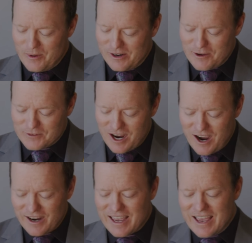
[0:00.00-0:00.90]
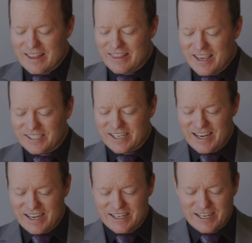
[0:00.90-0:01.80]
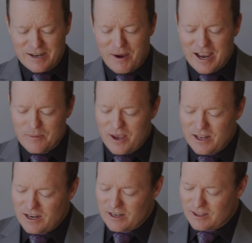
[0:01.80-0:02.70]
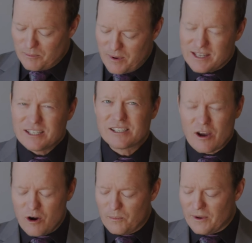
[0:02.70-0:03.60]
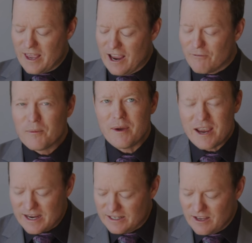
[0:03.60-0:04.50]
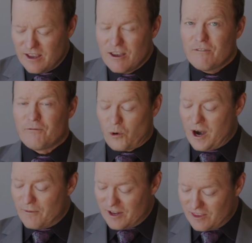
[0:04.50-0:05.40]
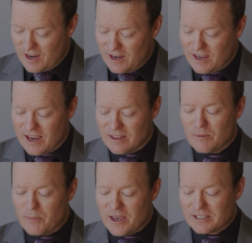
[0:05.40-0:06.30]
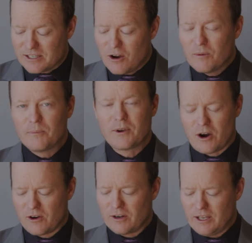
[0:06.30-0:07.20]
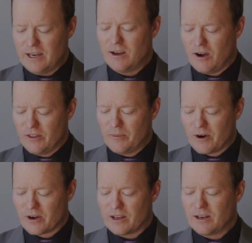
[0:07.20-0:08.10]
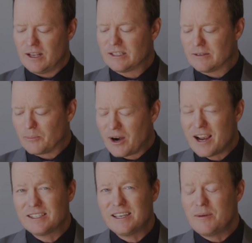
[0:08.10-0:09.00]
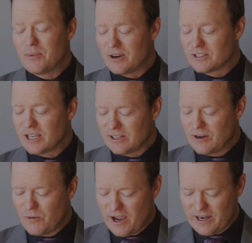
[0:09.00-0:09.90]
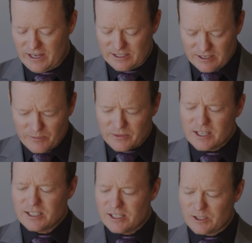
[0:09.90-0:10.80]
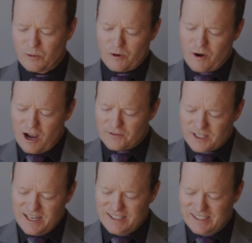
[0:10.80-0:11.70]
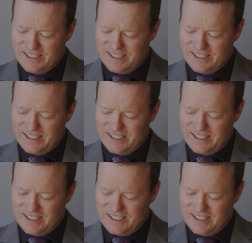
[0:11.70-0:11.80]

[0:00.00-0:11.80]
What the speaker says: But enough talk. This is, in my opinion, the best scope ever made for everything and the best scope currently on the market. It's pricey, but I'll tell you why it is. This is Swarovski